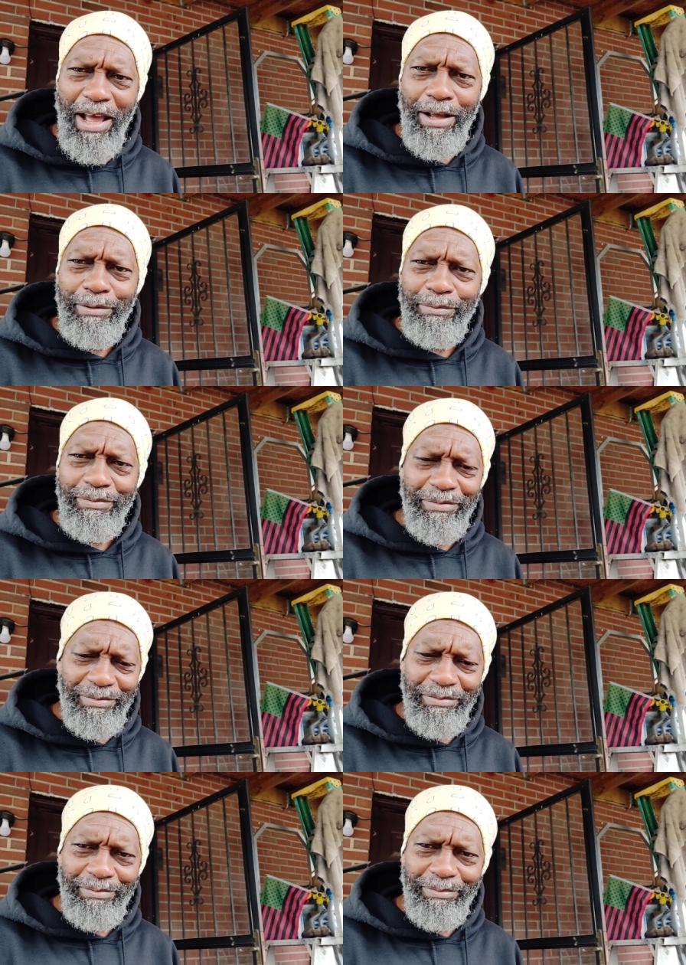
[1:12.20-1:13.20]
Hey,
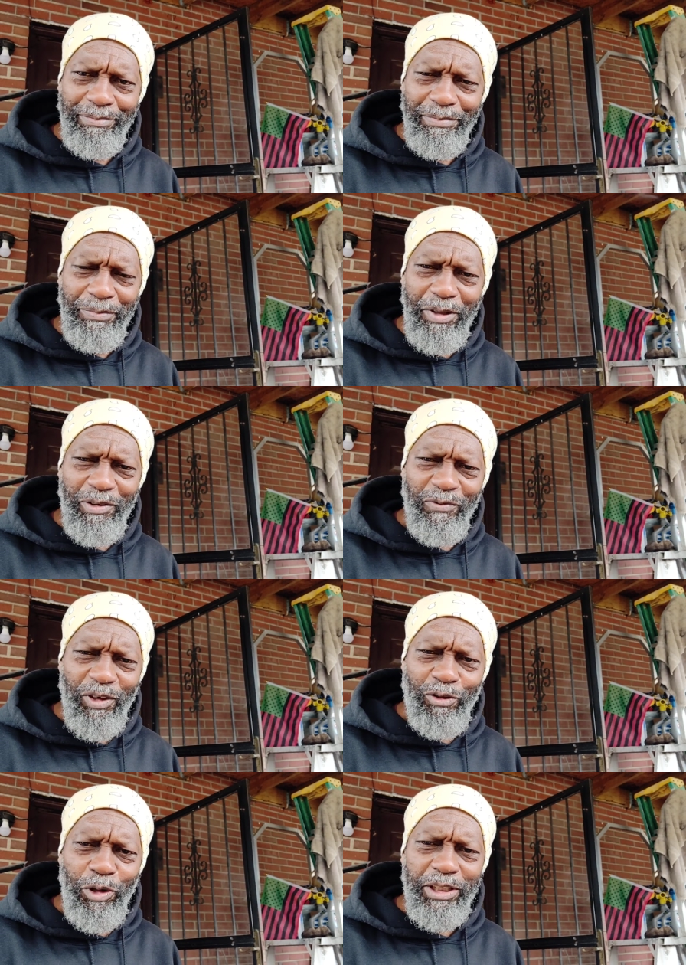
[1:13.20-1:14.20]
you
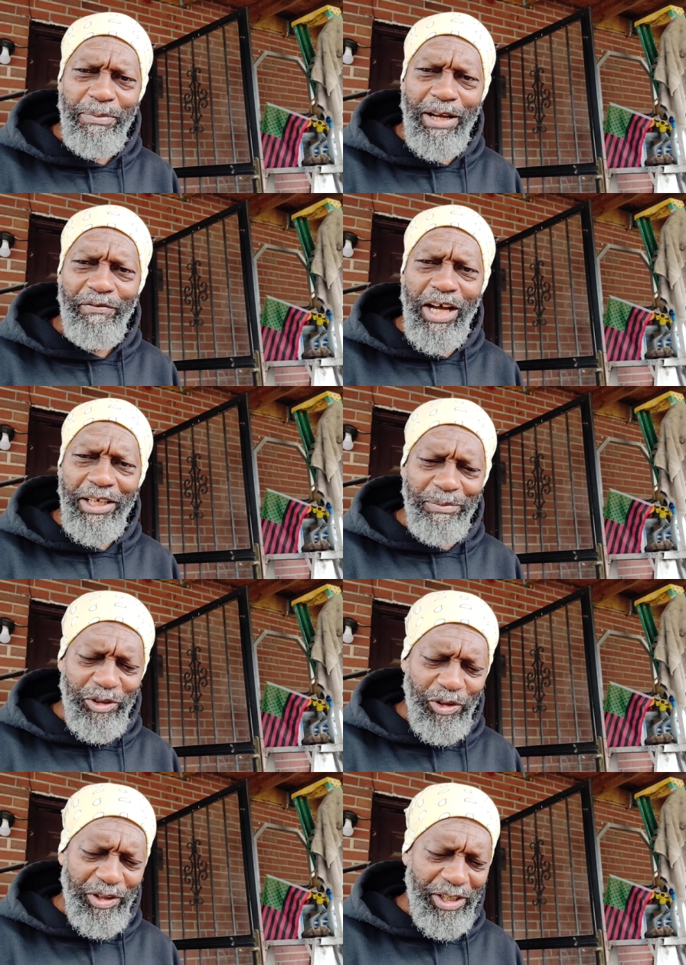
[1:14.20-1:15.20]
increase my volume
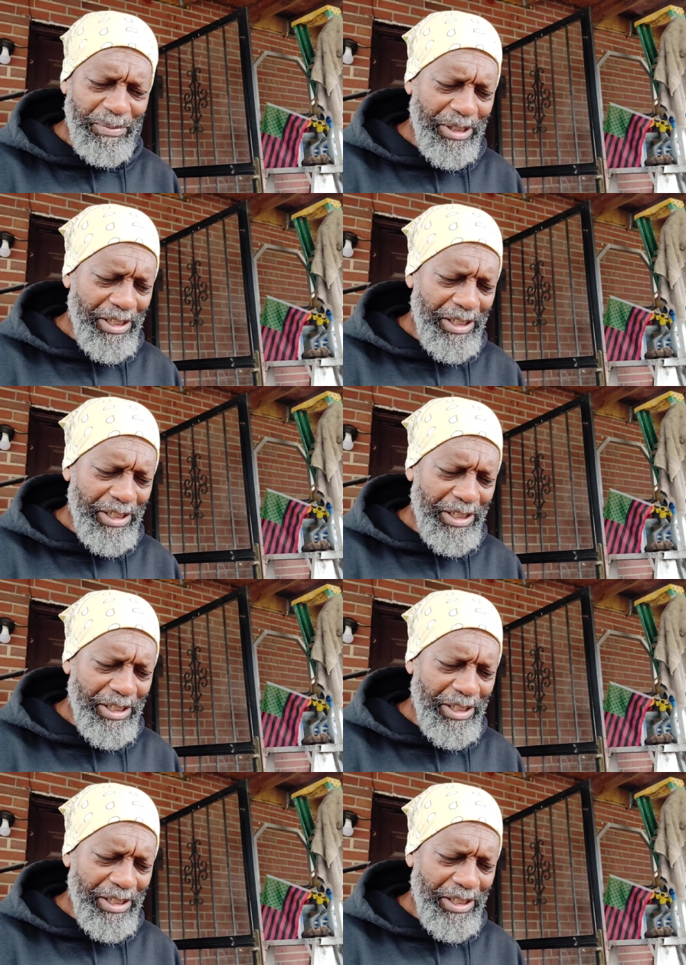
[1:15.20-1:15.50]
so you hear me.